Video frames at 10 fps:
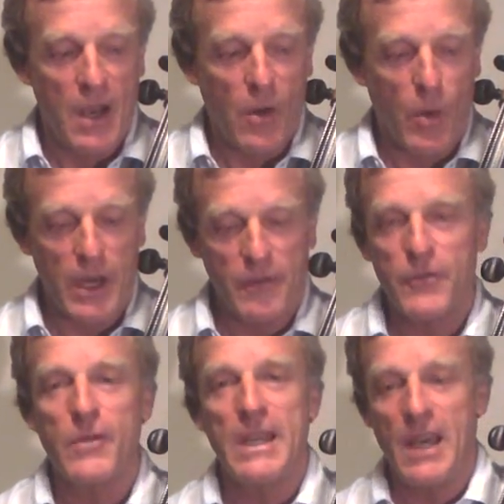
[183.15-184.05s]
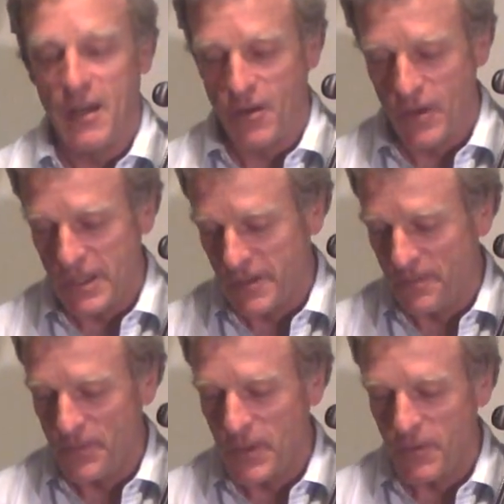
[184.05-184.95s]
one of three categories.
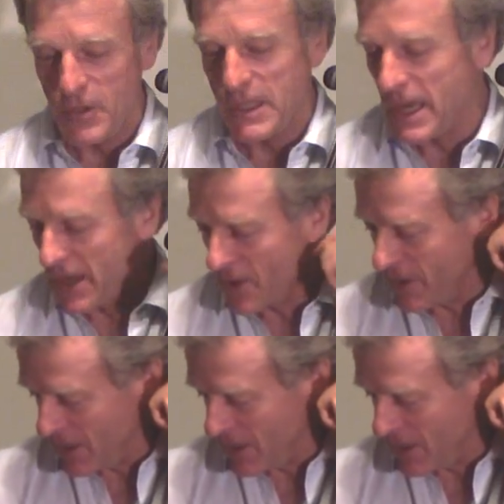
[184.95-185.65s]
The first category,